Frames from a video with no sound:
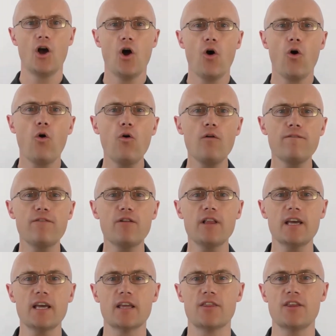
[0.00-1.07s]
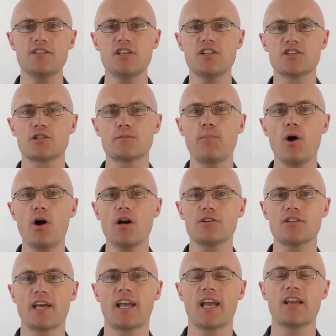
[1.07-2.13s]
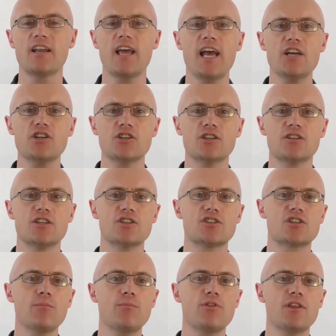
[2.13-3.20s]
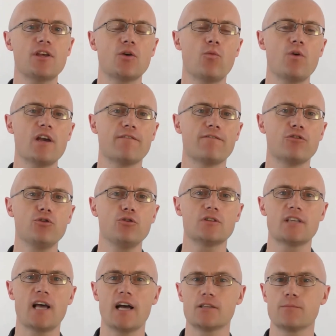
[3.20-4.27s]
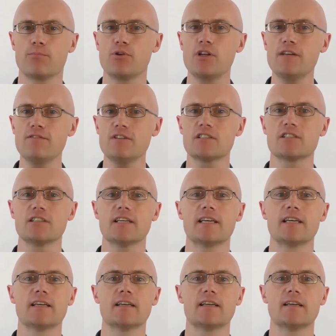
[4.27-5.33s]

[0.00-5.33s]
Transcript: Hopefully, this has sparked a connection to something we have looked at previously,